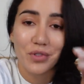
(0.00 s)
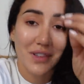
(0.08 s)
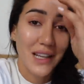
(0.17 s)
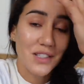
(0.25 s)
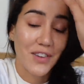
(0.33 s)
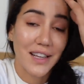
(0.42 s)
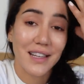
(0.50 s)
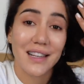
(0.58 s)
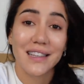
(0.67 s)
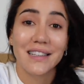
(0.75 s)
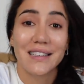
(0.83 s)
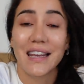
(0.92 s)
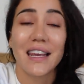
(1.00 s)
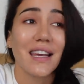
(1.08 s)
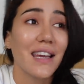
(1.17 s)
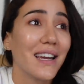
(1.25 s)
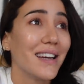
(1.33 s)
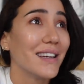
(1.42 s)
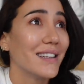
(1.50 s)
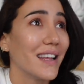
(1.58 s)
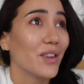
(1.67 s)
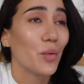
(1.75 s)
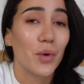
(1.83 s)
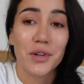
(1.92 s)
Today is finally the day
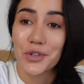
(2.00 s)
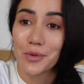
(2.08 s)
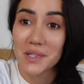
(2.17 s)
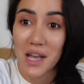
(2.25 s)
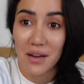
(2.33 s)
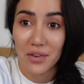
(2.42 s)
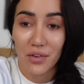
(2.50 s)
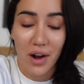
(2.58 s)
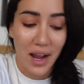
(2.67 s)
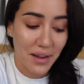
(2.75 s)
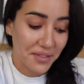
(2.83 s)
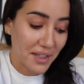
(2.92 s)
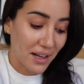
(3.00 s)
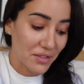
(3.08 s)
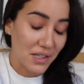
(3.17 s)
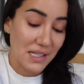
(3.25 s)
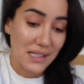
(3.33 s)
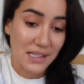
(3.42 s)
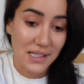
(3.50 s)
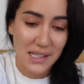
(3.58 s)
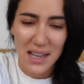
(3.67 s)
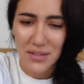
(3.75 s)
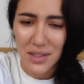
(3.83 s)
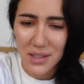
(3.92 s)
that the wardrobes have arrived after
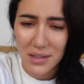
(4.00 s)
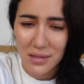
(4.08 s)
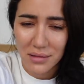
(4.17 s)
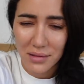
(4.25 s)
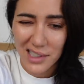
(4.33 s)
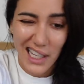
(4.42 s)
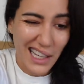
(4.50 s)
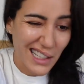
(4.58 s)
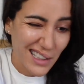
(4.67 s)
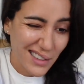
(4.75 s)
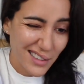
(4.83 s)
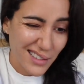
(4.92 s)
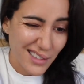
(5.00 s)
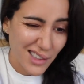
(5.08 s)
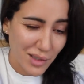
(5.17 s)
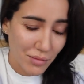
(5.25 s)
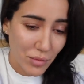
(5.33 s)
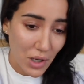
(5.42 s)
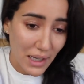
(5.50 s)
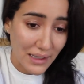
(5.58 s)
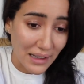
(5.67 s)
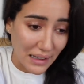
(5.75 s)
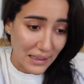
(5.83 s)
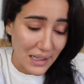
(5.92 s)
10
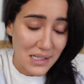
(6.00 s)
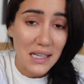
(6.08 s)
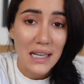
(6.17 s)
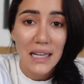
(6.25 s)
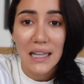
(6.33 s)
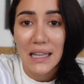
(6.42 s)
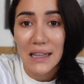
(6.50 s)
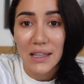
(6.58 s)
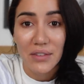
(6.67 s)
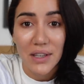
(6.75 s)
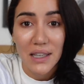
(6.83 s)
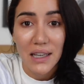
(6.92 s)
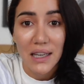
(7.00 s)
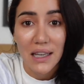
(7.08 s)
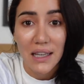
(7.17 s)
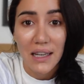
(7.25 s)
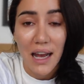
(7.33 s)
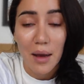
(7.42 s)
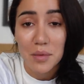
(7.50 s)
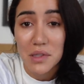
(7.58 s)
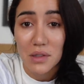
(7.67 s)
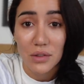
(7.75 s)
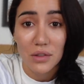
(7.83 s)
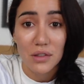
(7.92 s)
days living in
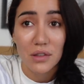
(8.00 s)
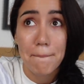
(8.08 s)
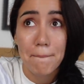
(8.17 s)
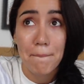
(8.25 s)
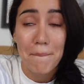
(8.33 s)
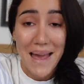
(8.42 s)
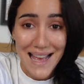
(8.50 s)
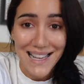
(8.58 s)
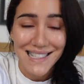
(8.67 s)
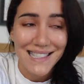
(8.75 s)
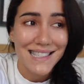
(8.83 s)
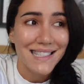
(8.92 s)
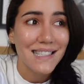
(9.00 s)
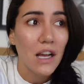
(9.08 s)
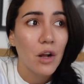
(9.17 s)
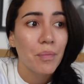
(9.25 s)
absolute mess.